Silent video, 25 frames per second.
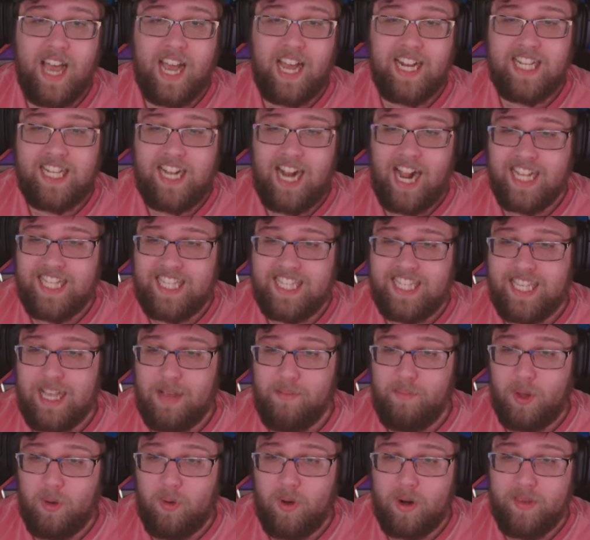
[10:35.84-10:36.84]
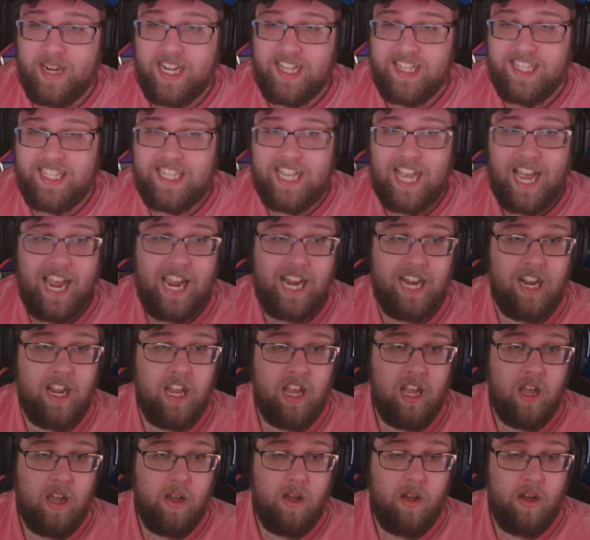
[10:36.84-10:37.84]
that gun symbol would have been insane.
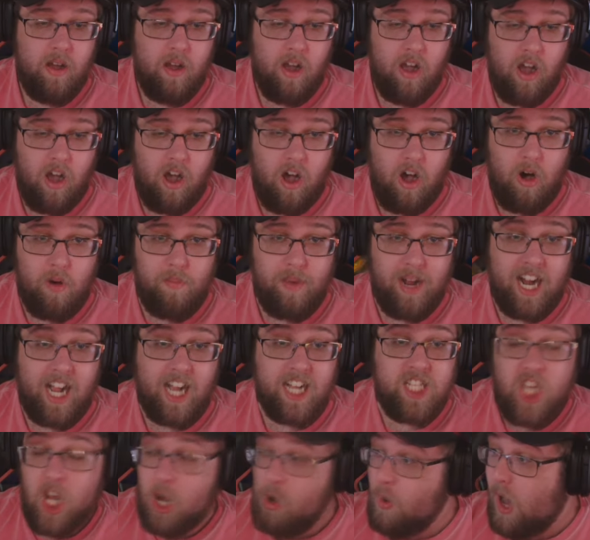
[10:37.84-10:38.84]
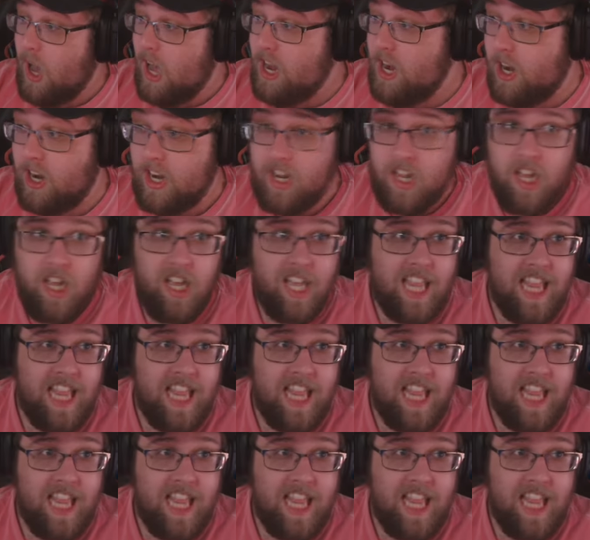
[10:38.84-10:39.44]
Oh my God, two hundred.